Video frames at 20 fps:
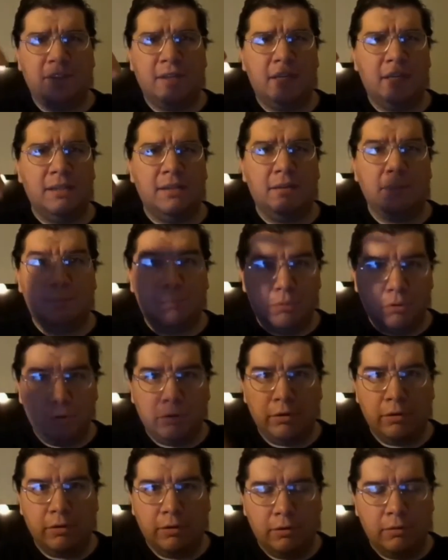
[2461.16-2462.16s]
inside the
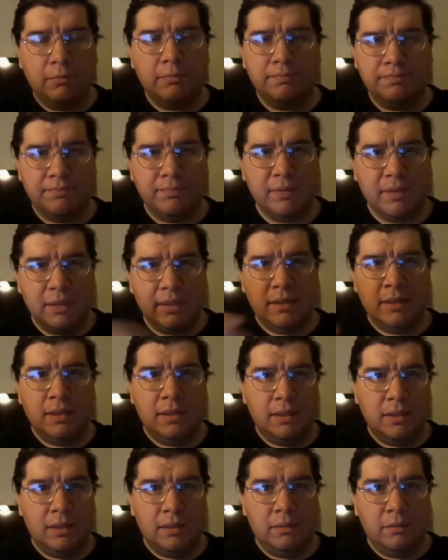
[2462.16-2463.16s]
portal
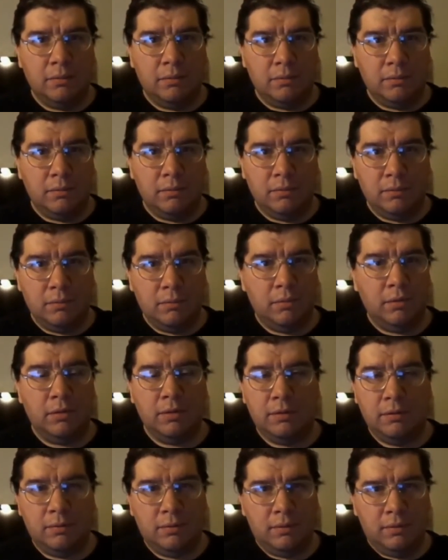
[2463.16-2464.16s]

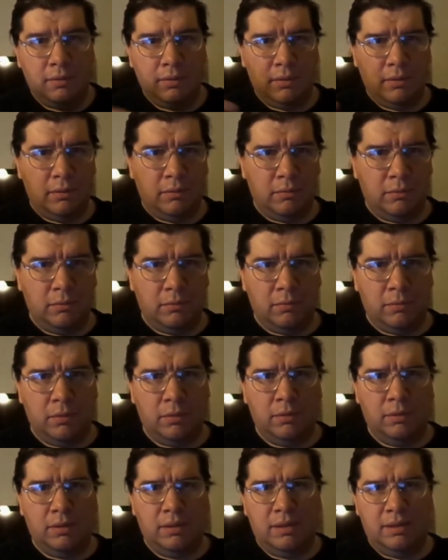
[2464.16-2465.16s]
where
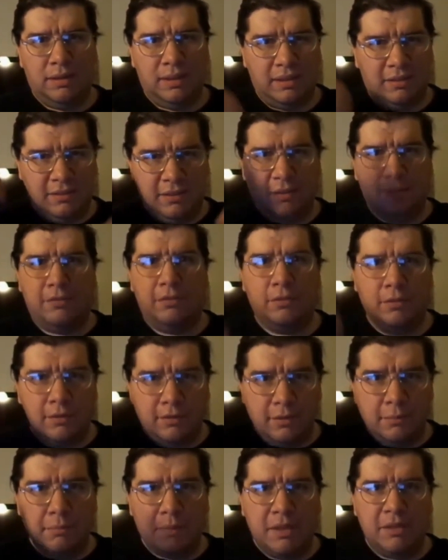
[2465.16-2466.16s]
where that's
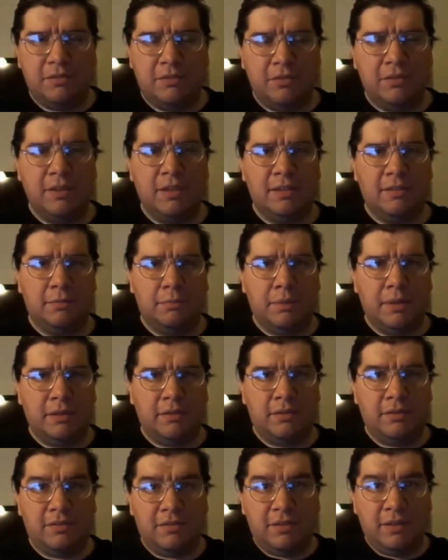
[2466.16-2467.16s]
into a dimension that's
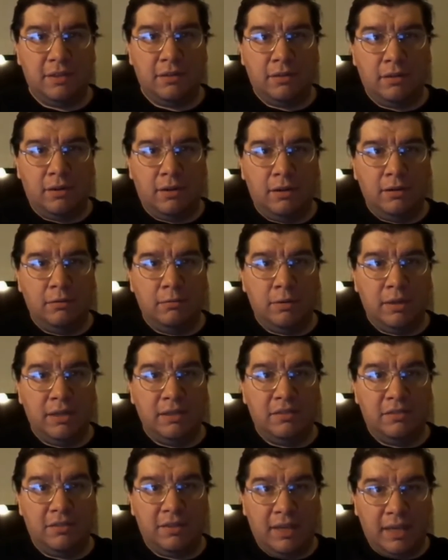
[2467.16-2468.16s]
about to send all the
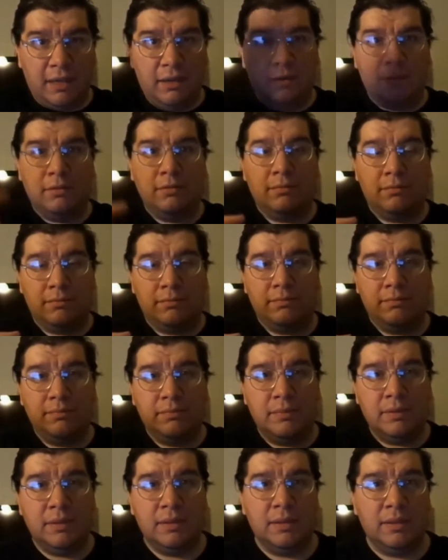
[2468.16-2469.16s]
way down.
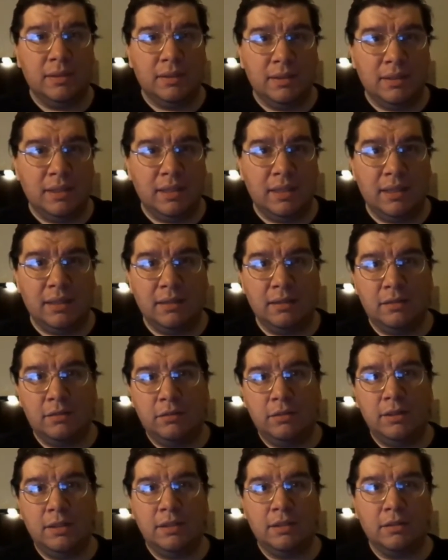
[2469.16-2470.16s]
Yeah,
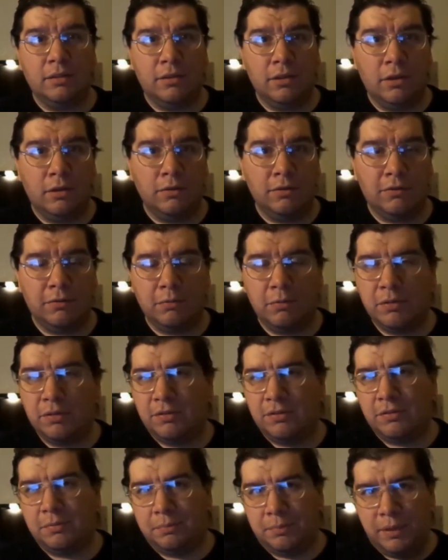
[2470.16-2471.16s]
including the ghost,
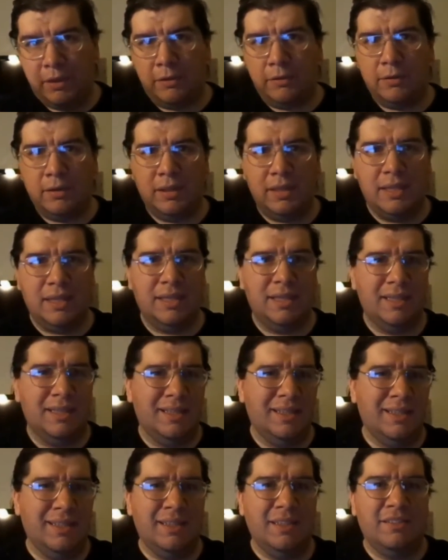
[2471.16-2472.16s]
which apparently
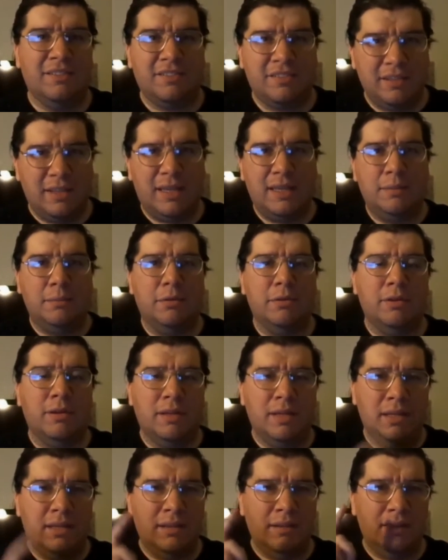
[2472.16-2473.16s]

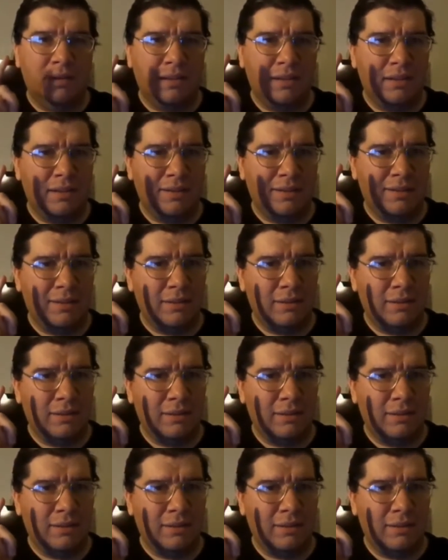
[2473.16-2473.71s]
Slimer and